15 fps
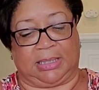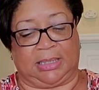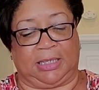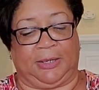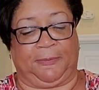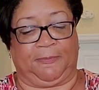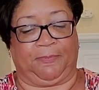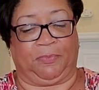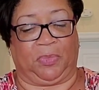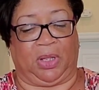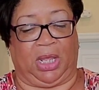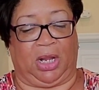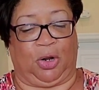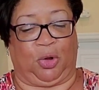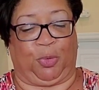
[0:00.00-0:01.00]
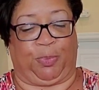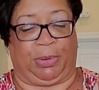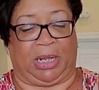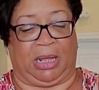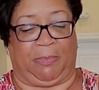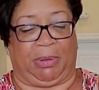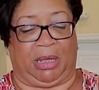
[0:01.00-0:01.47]
see. Can't
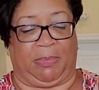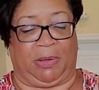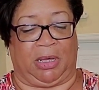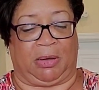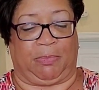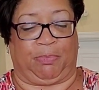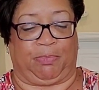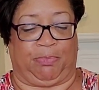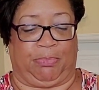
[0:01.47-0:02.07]
open that baby up